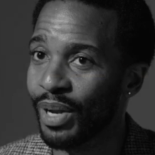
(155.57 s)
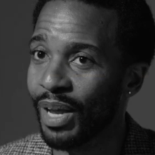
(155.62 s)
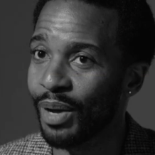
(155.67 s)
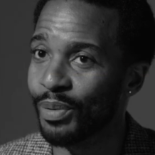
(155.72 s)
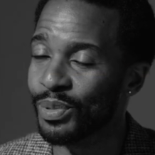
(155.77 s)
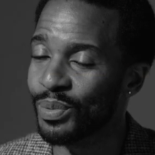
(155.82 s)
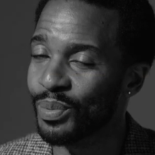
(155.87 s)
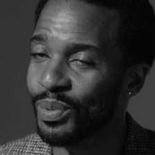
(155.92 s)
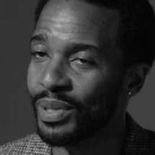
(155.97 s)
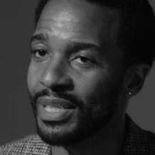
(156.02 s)
when
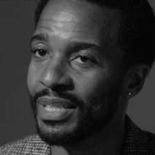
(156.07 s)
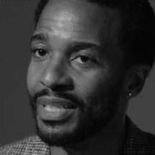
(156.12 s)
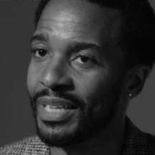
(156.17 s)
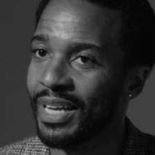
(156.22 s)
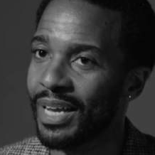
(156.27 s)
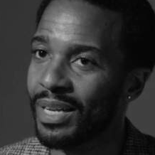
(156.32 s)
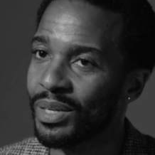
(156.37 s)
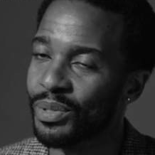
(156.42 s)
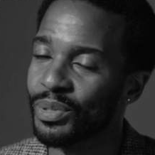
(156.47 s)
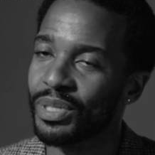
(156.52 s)
I was really
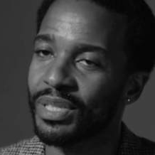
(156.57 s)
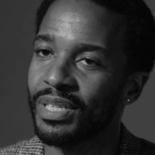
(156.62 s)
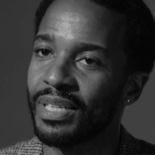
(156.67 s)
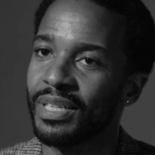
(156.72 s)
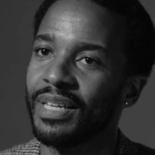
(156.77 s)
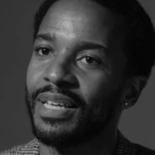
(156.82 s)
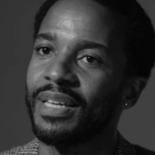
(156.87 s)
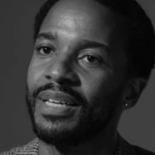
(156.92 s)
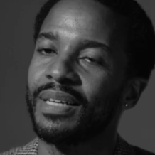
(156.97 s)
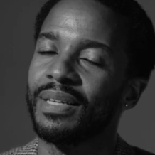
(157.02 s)

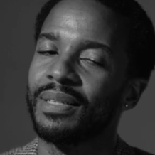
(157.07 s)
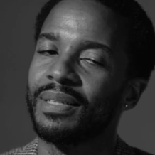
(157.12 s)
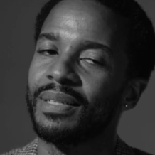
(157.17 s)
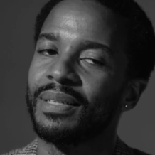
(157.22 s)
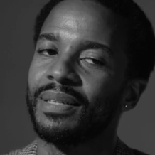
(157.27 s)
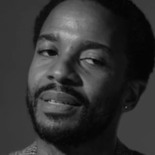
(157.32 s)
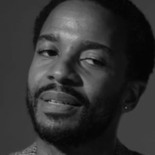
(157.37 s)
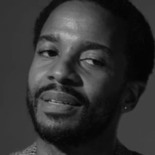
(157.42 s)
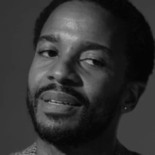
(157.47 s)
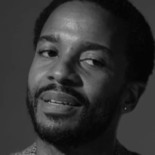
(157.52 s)
interested
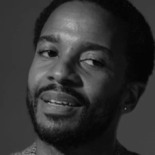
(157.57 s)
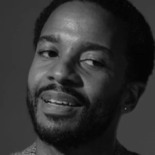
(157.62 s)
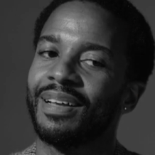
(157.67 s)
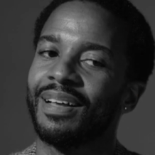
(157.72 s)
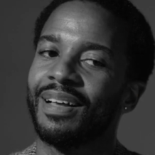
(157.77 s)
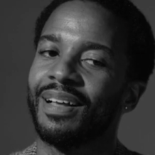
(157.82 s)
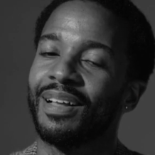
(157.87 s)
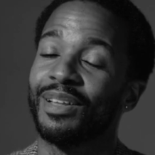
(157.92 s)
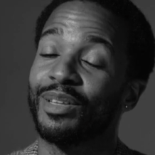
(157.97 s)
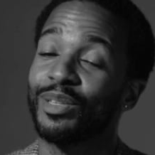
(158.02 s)
in
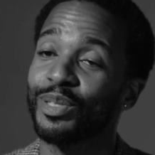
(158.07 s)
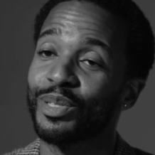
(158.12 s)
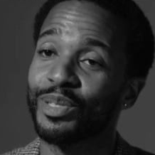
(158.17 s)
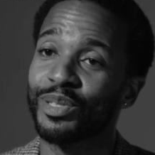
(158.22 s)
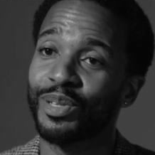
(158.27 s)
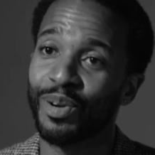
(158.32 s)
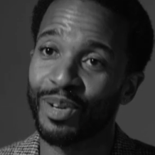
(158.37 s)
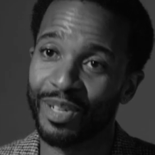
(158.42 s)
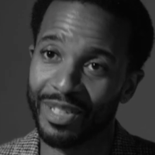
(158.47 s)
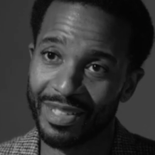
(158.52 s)
uh, the
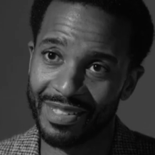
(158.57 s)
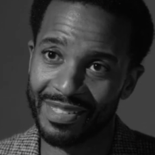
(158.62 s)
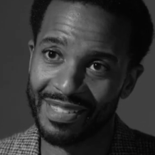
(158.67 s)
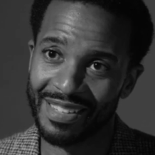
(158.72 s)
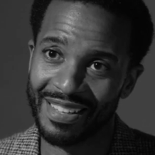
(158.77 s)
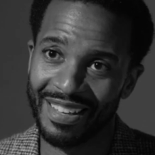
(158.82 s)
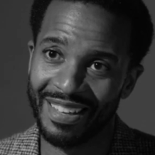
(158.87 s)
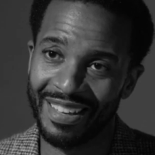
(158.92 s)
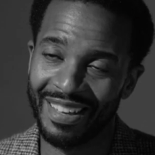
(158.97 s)
circus.